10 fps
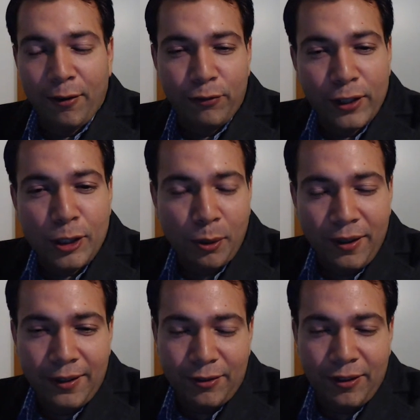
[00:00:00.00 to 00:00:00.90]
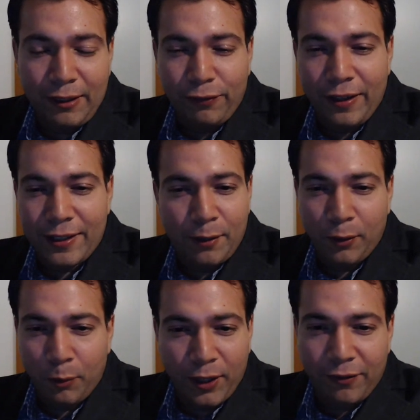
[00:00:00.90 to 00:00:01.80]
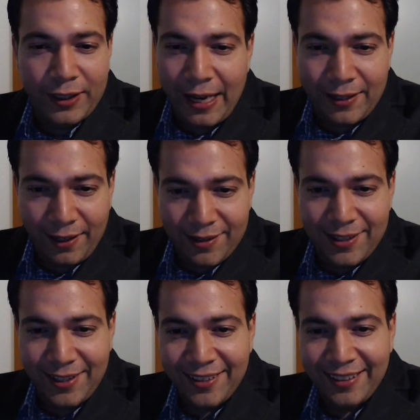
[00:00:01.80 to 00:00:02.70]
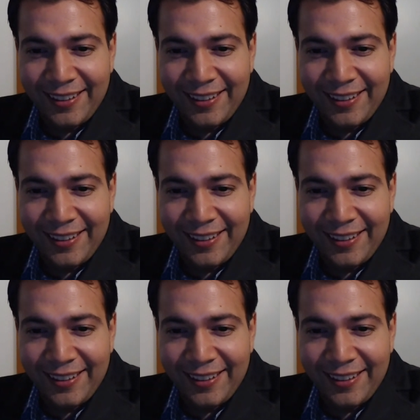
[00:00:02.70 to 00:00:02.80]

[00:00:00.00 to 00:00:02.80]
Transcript: a virtual literary festival, whatever that is.